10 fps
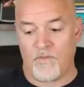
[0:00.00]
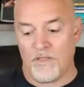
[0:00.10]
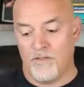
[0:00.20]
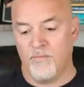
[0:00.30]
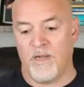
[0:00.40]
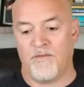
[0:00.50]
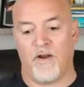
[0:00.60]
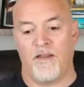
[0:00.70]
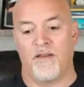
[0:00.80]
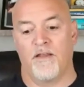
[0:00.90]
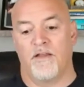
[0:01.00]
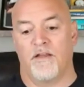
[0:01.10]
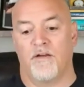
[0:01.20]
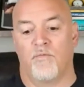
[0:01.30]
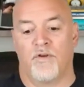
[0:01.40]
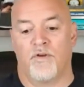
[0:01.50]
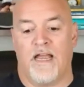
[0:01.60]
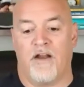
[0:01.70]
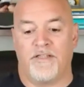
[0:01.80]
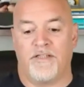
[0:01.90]
you, my friend, will
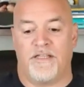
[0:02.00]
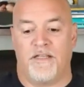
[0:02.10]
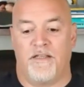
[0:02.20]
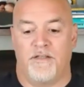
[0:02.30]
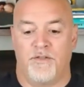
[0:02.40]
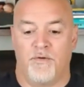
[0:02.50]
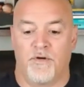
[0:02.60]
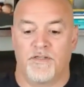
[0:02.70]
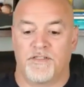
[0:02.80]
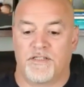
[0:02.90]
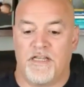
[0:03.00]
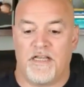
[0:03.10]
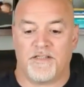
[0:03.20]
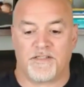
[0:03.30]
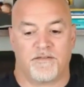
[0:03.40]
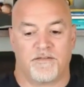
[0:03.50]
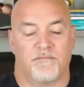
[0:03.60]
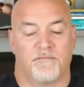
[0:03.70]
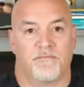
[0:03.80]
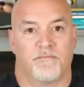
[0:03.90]
guarantee your success.
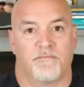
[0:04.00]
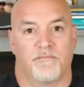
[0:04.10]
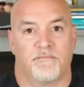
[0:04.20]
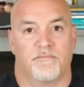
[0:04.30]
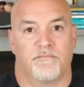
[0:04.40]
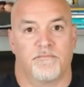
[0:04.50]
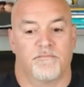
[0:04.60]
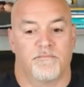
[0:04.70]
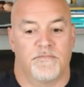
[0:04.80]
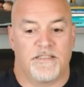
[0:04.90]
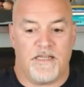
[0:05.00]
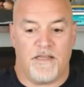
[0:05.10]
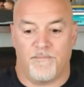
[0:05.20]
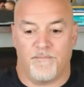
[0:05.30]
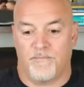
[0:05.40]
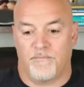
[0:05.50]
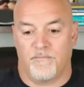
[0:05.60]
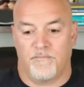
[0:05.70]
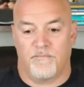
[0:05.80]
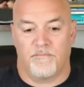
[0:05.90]
That's it.
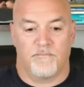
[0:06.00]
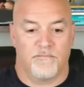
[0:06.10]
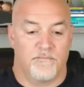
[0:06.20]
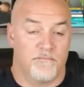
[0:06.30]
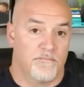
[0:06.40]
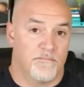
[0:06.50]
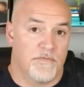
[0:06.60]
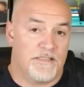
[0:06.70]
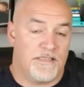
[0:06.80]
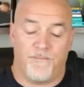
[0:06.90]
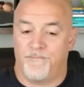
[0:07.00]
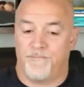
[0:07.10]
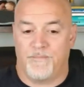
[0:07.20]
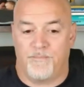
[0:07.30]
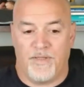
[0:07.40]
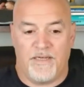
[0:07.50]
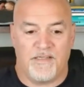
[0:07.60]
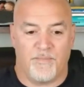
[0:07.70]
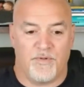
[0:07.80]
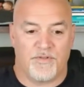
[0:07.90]
That's it. Plain and
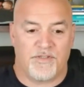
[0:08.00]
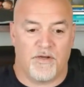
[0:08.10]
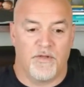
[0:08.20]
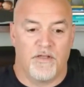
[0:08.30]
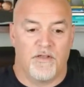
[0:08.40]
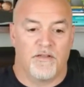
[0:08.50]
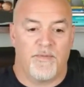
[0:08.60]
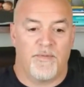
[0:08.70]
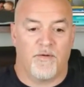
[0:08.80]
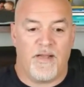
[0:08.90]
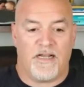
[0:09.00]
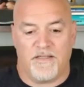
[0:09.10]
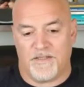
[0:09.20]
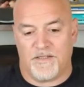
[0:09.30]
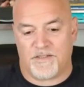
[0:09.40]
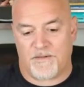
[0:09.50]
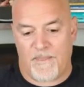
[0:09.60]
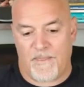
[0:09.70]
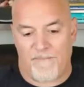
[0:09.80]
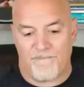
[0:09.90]
simple. So let me go back to this.
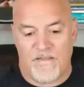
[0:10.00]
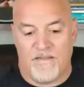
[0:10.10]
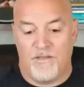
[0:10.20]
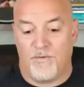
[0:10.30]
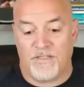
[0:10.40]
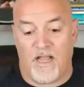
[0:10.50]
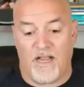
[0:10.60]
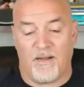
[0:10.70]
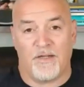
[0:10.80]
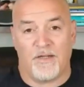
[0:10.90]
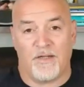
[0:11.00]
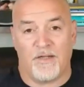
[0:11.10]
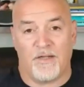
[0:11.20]
And you can talk about that.